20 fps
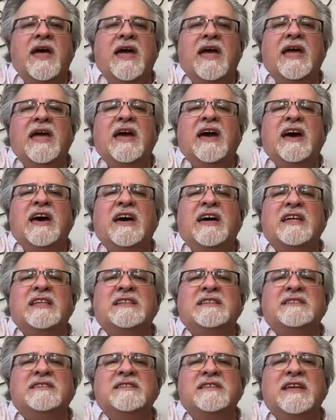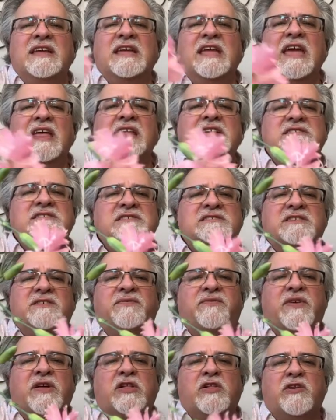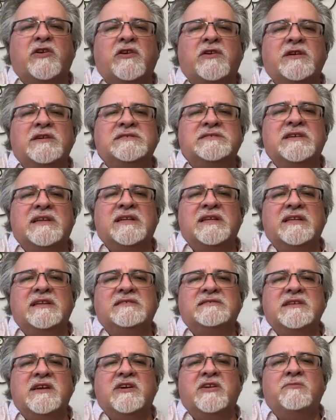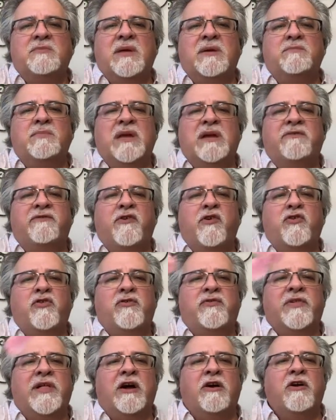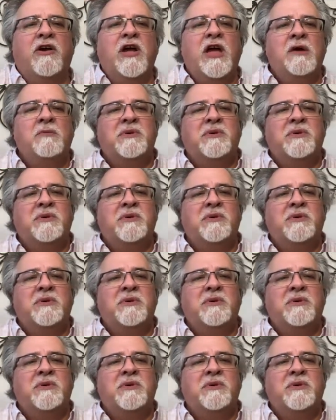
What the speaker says: And again, it's just a filler. It's not going to be a big focal flower.